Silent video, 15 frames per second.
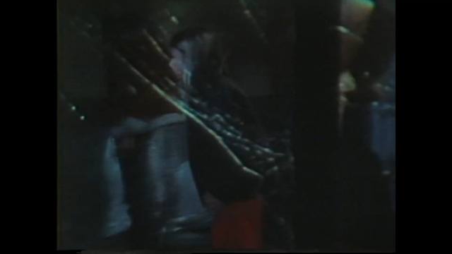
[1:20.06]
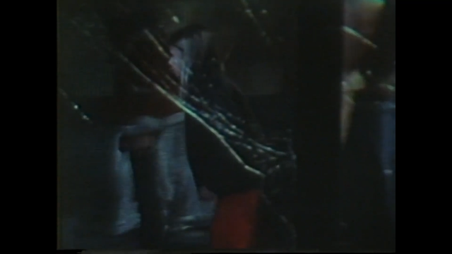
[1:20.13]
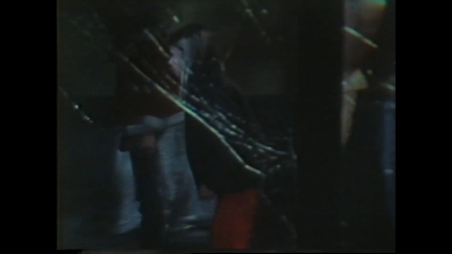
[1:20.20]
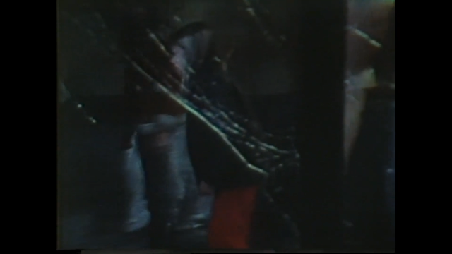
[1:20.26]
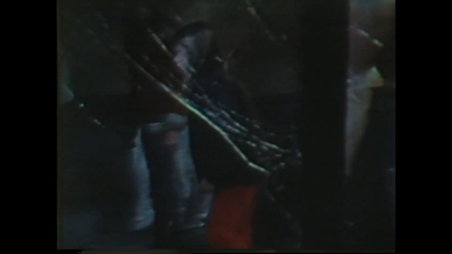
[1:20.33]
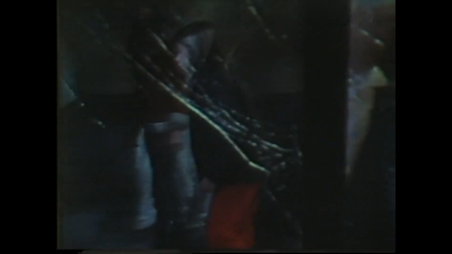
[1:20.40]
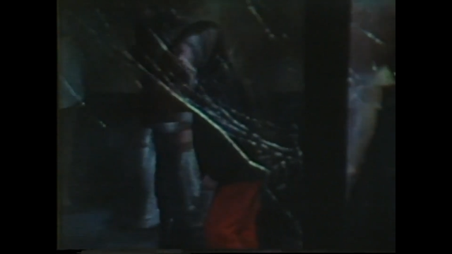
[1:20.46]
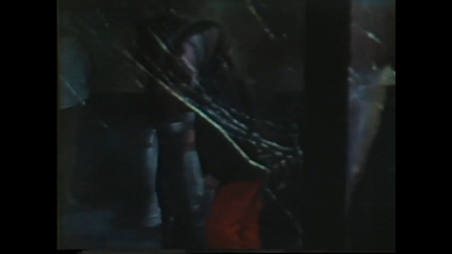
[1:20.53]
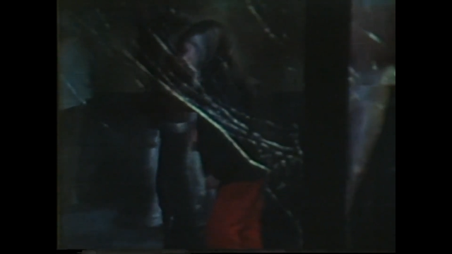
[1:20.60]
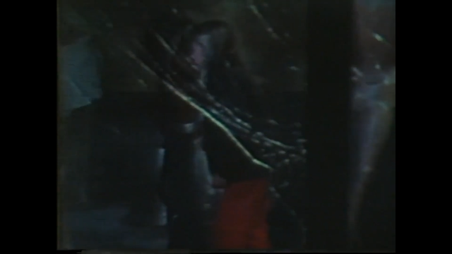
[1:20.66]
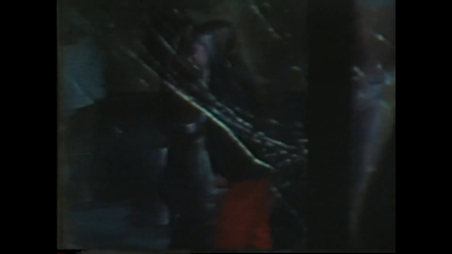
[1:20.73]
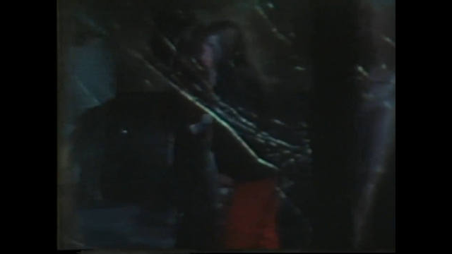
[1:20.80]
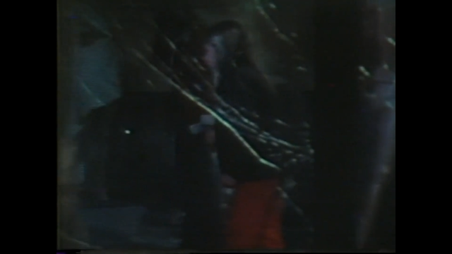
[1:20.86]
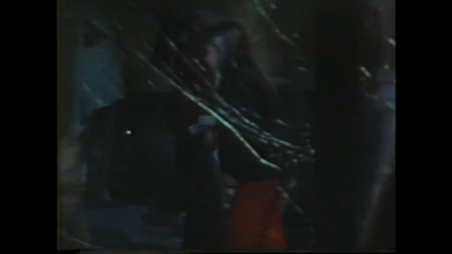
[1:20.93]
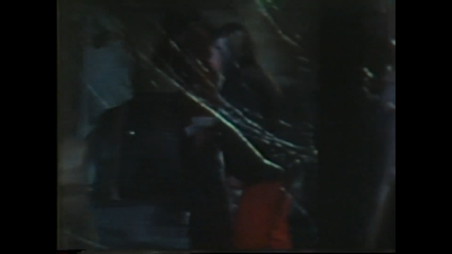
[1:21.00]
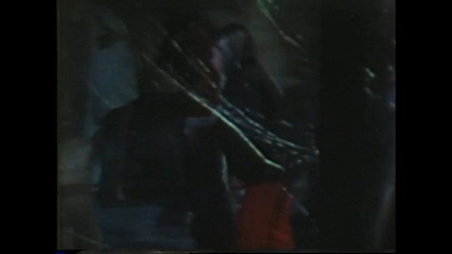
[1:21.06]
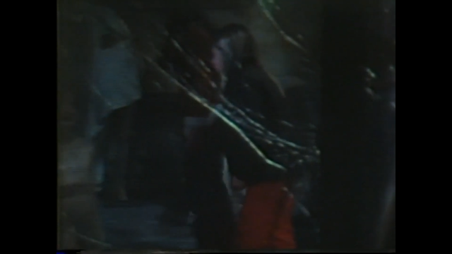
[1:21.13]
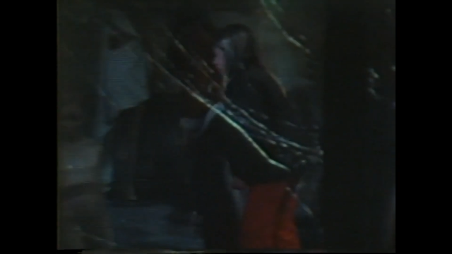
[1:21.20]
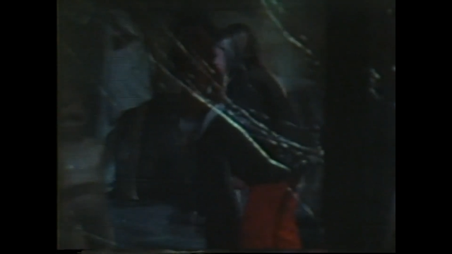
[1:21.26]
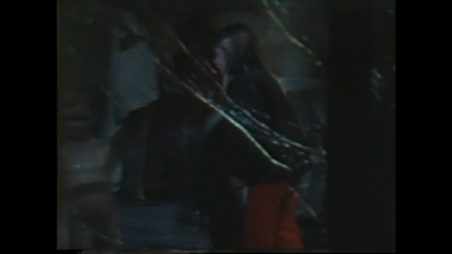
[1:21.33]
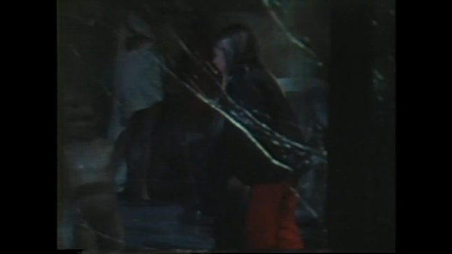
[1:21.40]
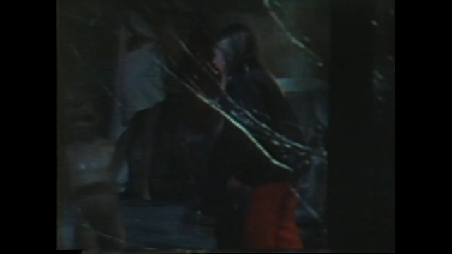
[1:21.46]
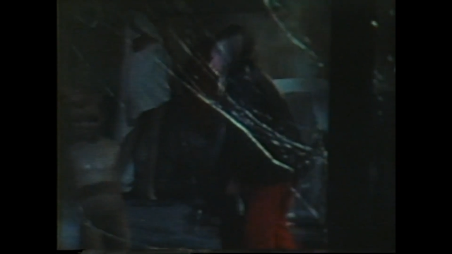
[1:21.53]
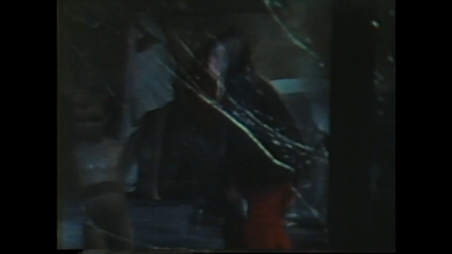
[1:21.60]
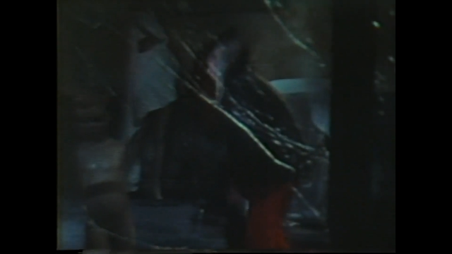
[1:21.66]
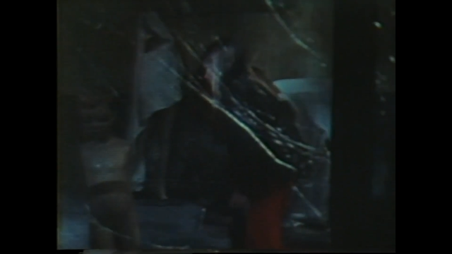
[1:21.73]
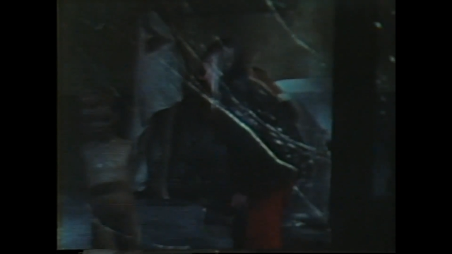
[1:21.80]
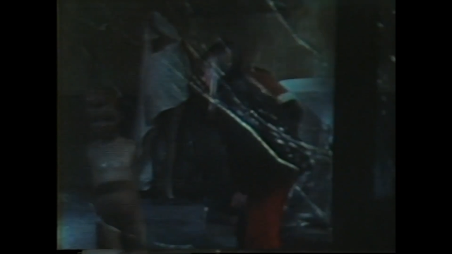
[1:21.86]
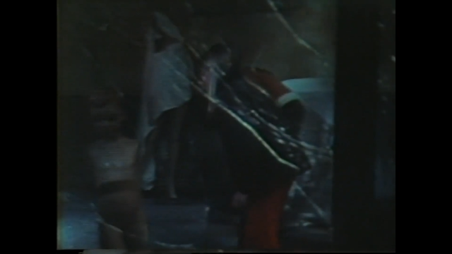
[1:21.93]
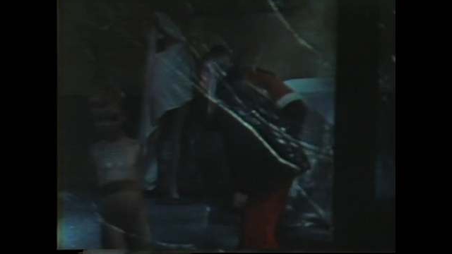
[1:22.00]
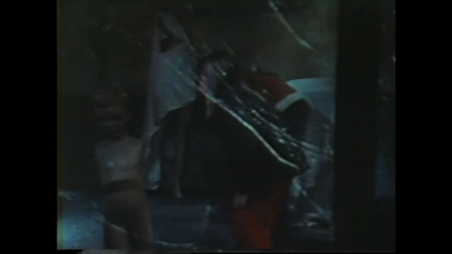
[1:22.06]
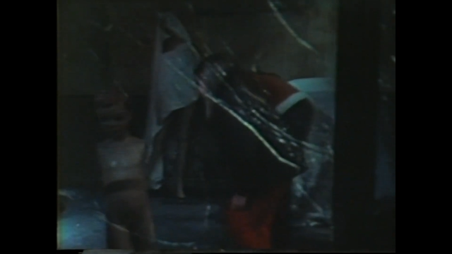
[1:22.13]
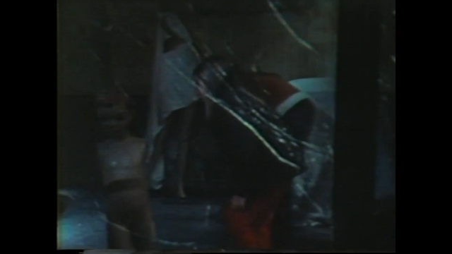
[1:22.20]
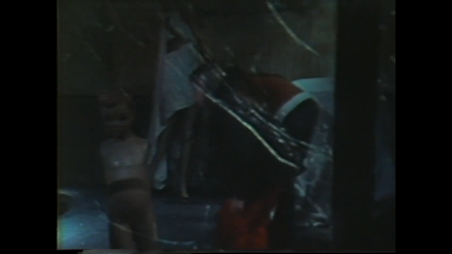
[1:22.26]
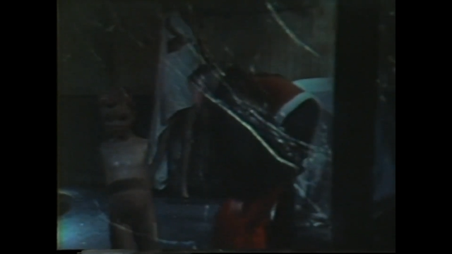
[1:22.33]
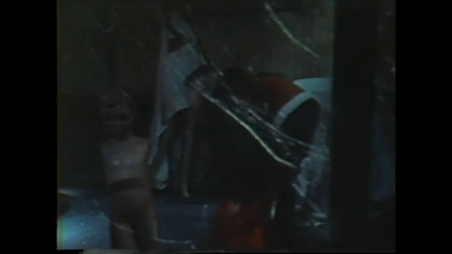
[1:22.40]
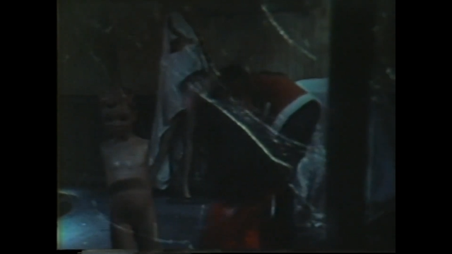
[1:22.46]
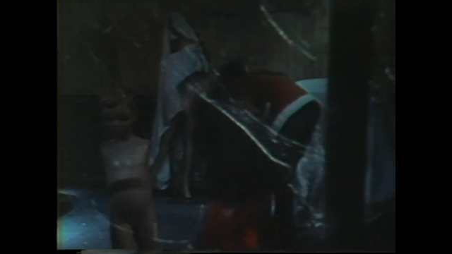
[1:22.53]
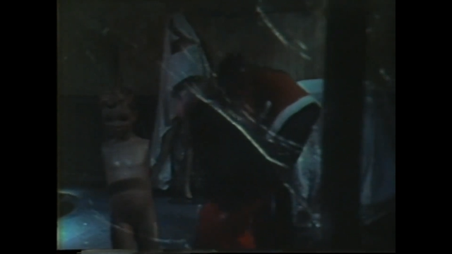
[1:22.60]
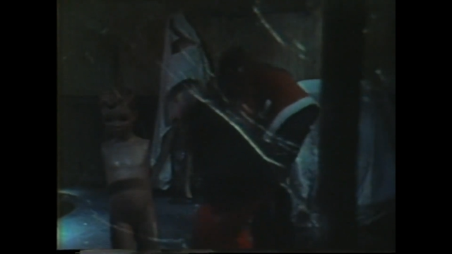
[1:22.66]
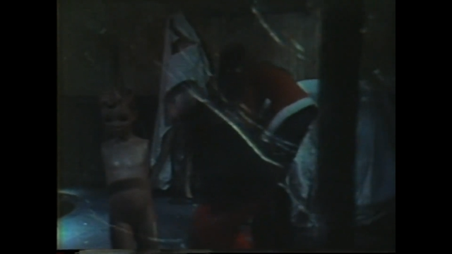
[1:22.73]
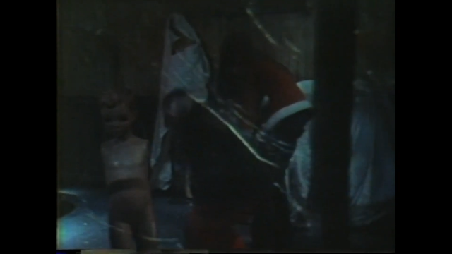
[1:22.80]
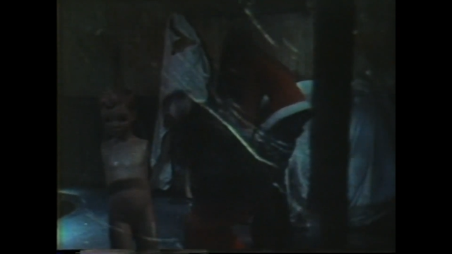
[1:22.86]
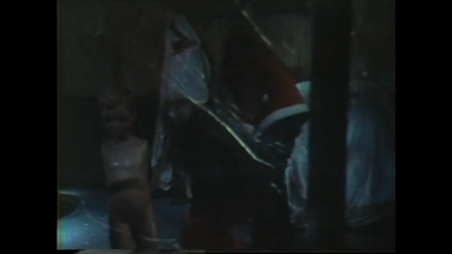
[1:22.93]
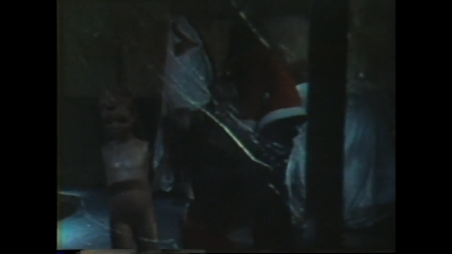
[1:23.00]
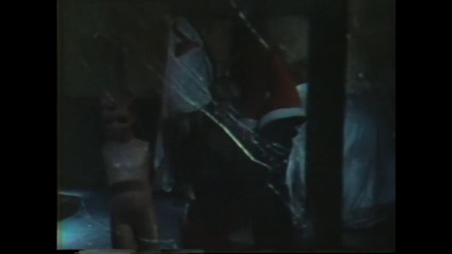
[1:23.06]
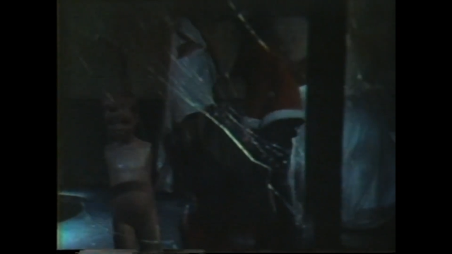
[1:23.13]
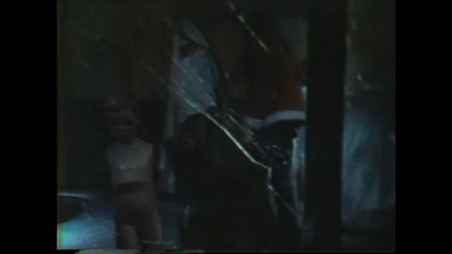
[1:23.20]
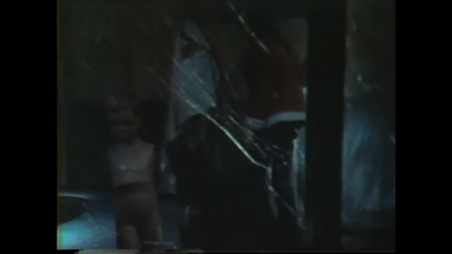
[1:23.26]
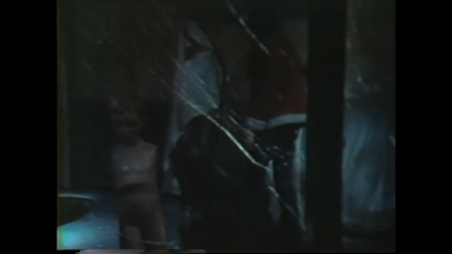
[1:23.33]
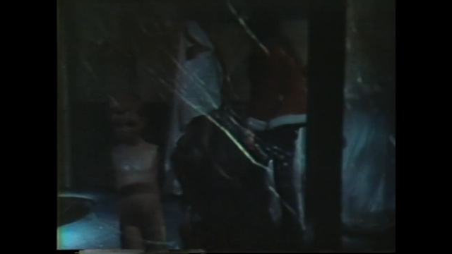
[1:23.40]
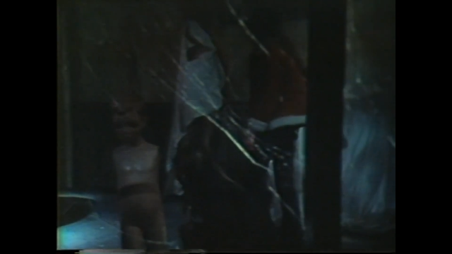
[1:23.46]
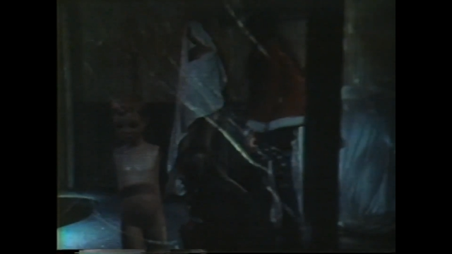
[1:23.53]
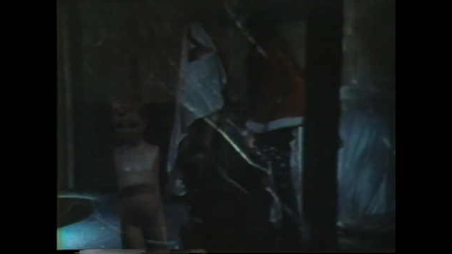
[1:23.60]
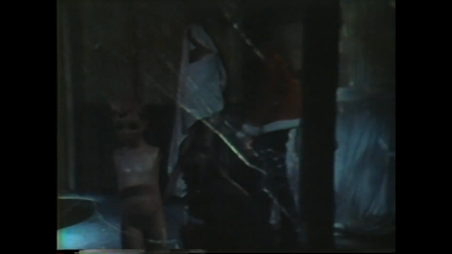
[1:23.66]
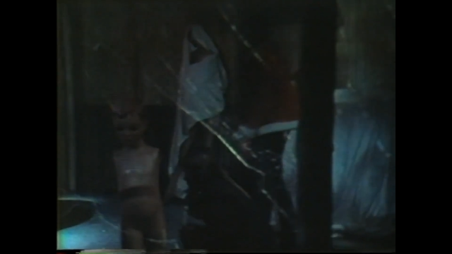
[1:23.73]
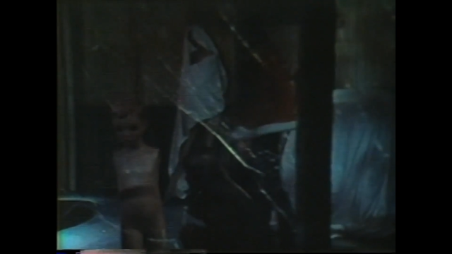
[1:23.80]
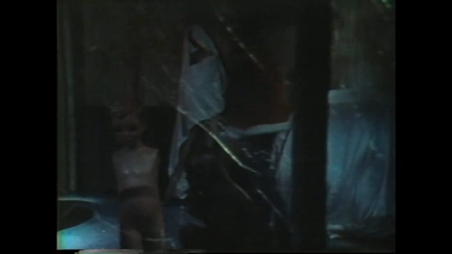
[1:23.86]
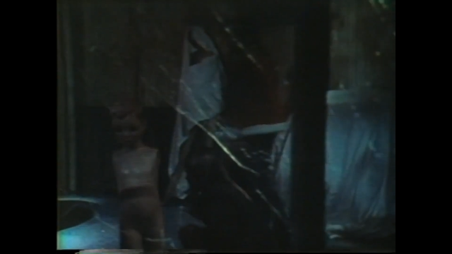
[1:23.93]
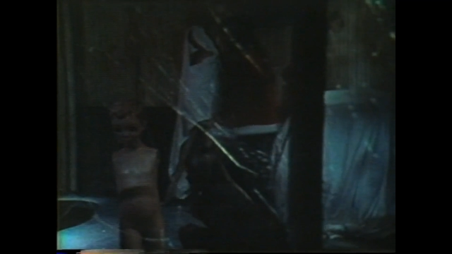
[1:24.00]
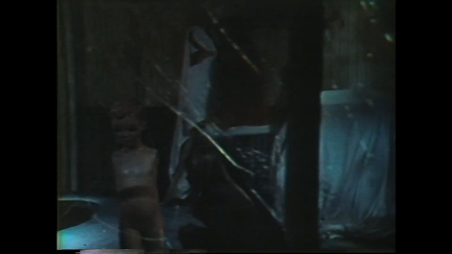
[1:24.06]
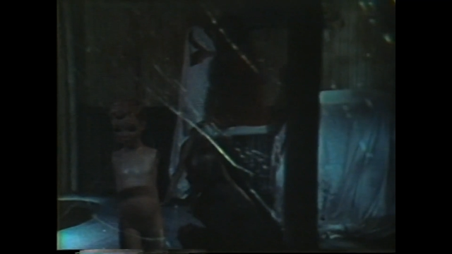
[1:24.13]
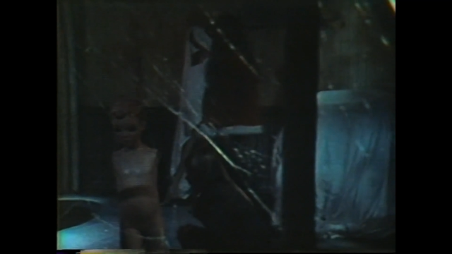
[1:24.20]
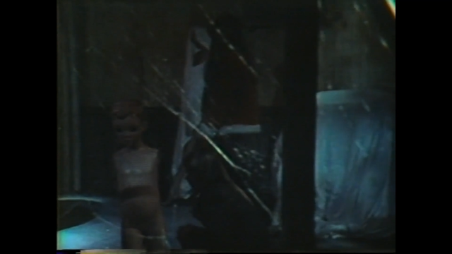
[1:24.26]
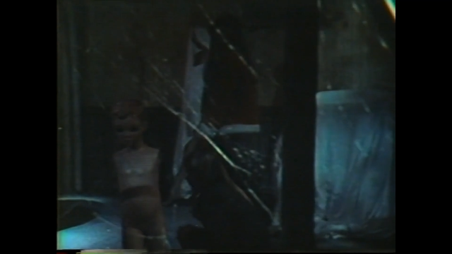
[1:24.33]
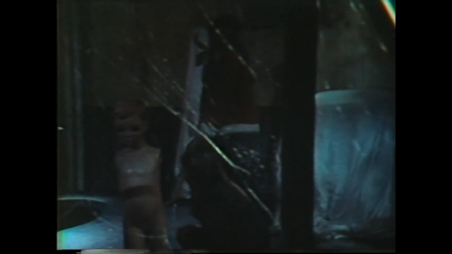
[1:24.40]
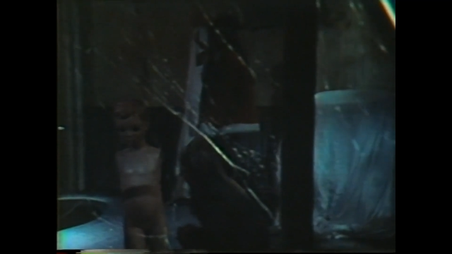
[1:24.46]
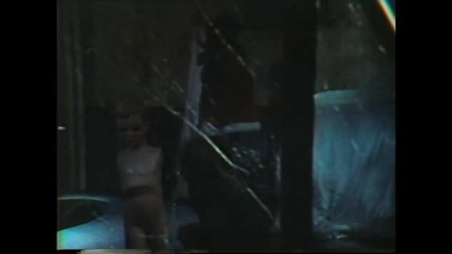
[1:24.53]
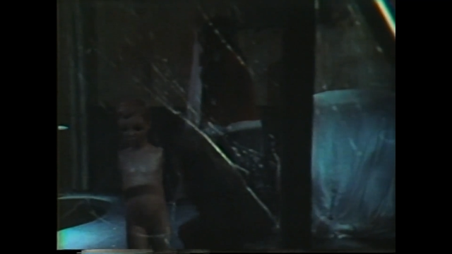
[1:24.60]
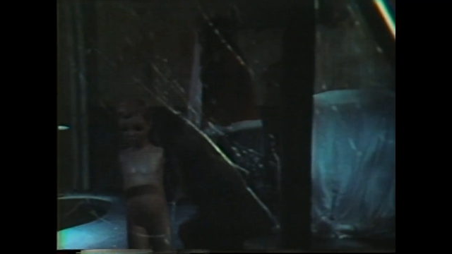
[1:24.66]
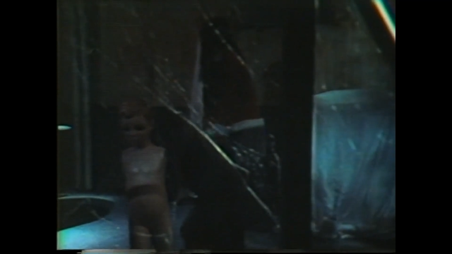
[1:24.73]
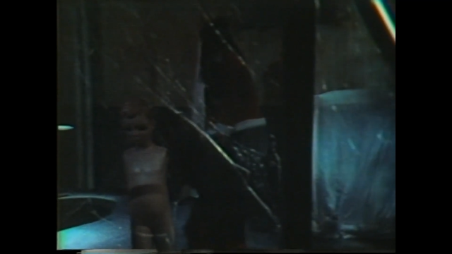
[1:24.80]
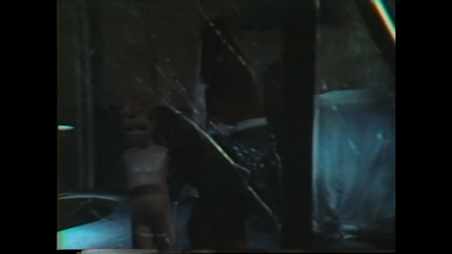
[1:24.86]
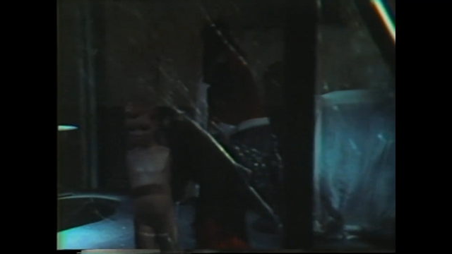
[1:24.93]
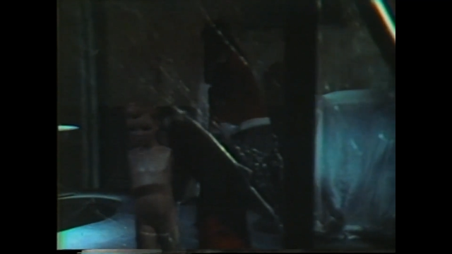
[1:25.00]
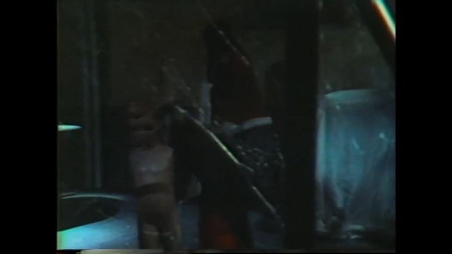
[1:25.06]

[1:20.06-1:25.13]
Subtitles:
No face is visible, so there are no lips to read.